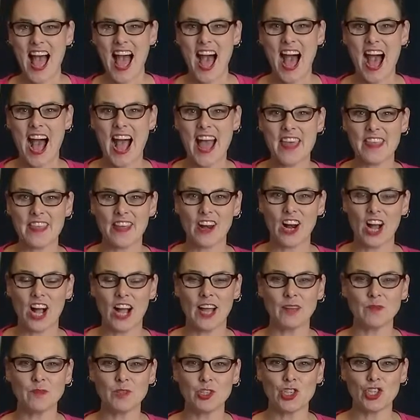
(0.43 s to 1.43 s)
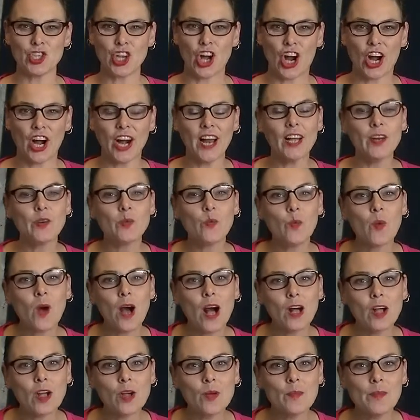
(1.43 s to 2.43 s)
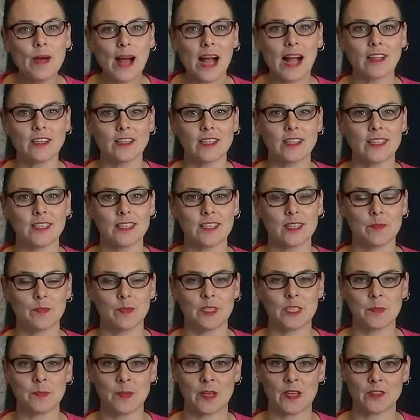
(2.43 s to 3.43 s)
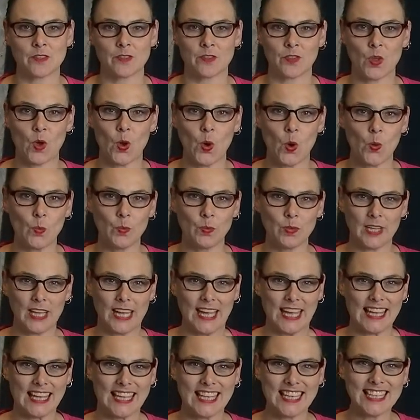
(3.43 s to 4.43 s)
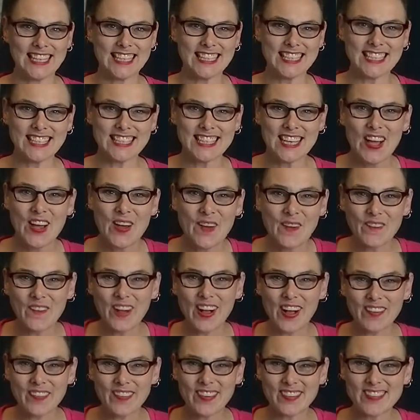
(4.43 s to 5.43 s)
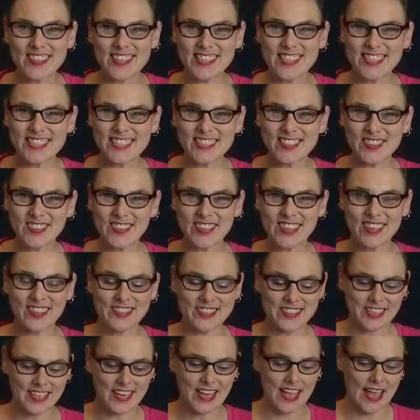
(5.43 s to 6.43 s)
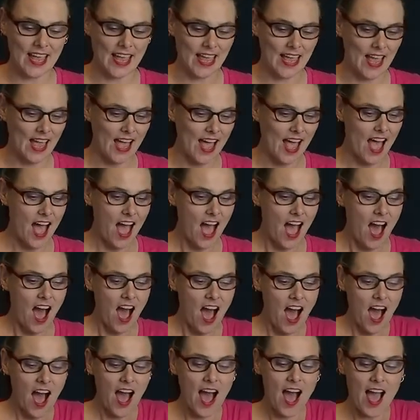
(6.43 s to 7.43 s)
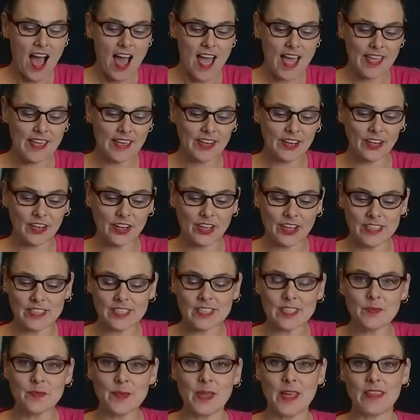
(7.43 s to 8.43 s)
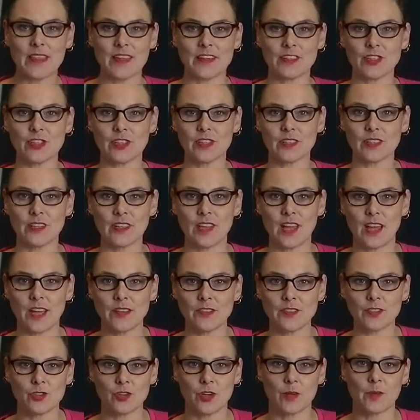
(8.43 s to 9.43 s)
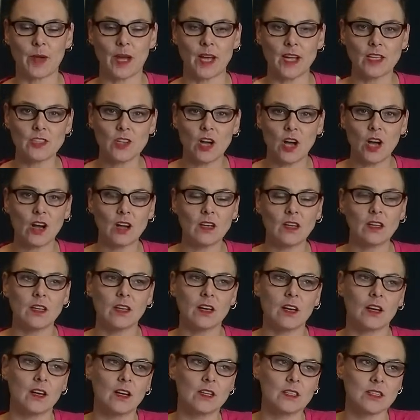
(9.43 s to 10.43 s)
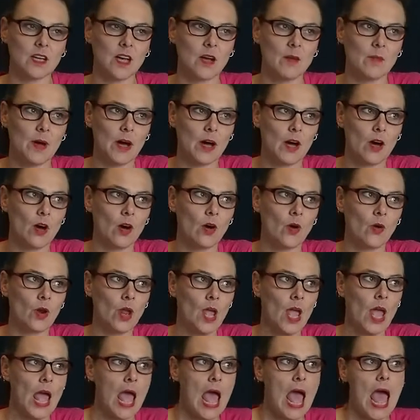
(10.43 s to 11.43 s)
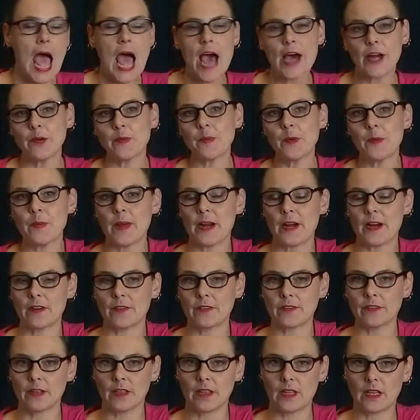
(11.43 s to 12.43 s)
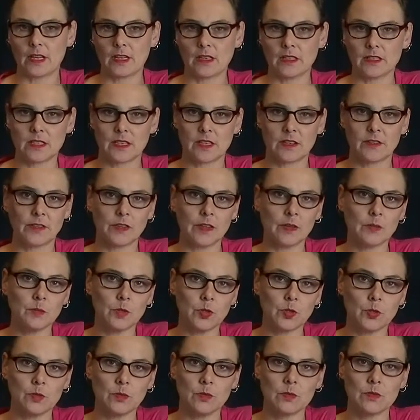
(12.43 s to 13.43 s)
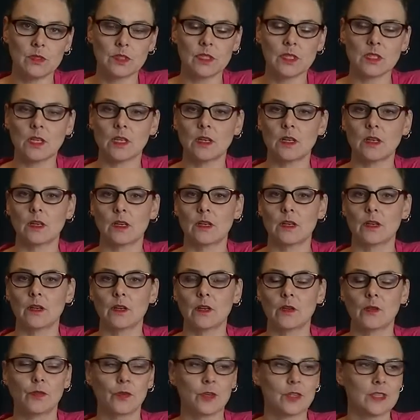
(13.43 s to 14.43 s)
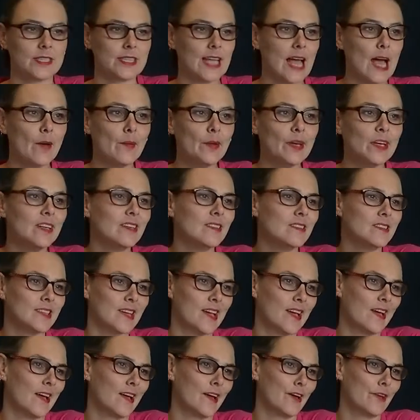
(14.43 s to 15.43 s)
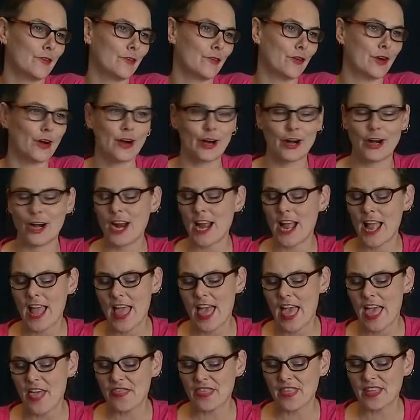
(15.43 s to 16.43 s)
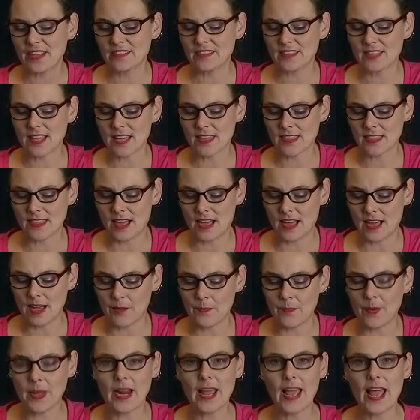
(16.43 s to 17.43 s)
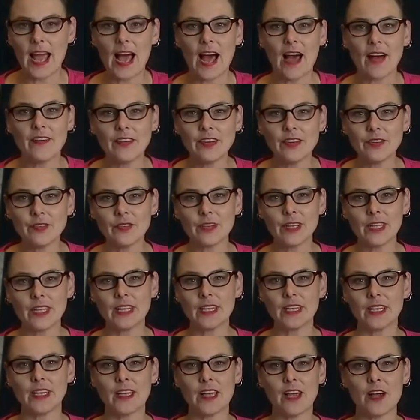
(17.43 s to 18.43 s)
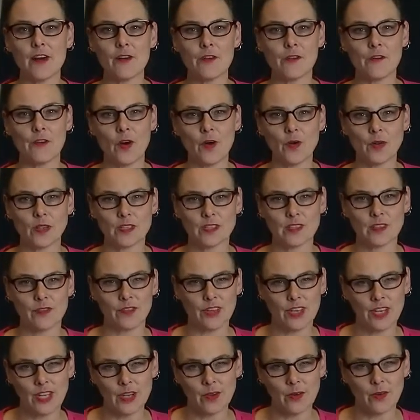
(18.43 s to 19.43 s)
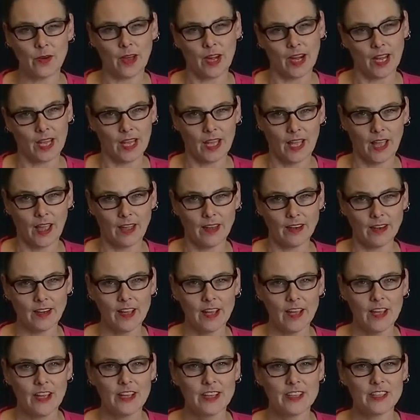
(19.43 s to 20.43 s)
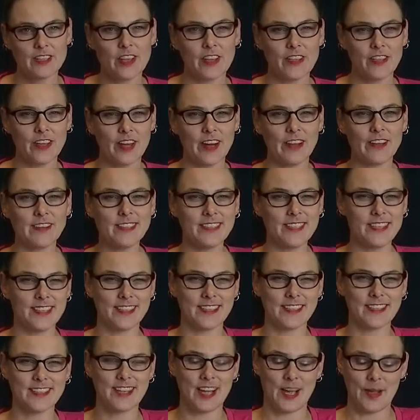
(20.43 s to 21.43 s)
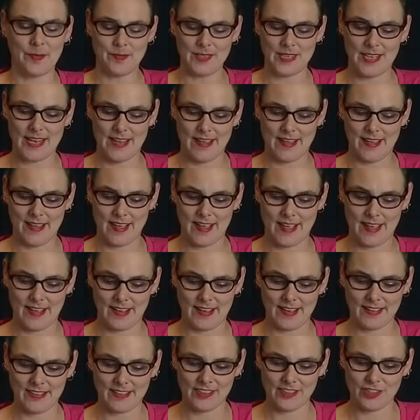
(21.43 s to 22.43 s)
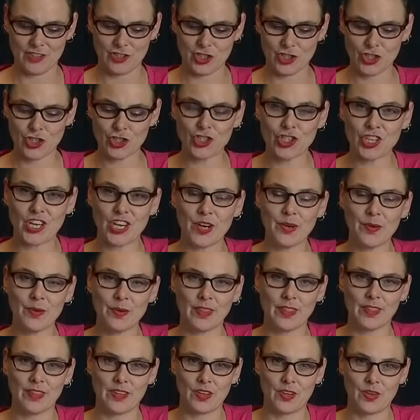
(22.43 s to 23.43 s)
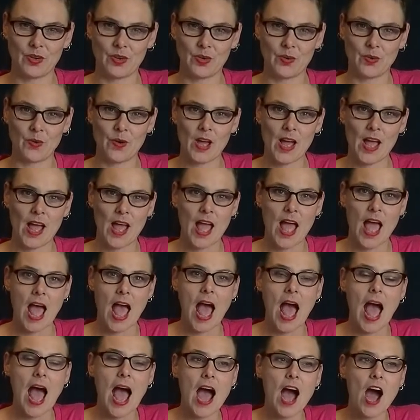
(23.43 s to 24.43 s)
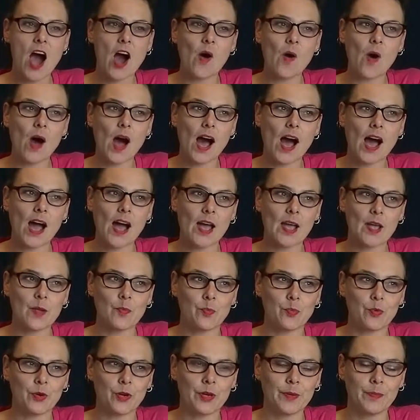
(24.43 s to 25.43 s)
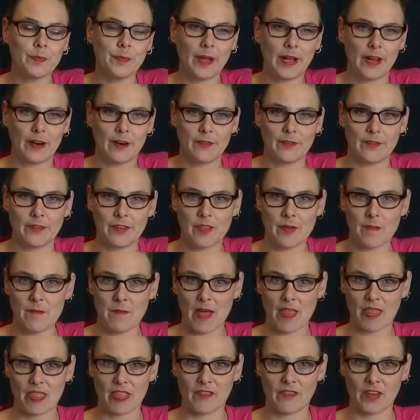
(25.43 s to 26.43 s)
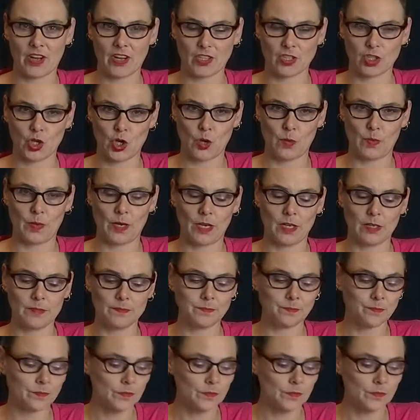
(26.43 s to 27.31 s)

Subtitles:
Hi there, I'm Char, and welcome back to the Simple Spells for the Home playlist. Welcome up to the studio today. It occurs to me that during the live stream, I talk a lot about how to prepare for things, like for the moons and for Sabbats and for things like that, but I haven't really focused a video on it yet. So I thought I would take the time today and just share with you how I prepare for the month of October.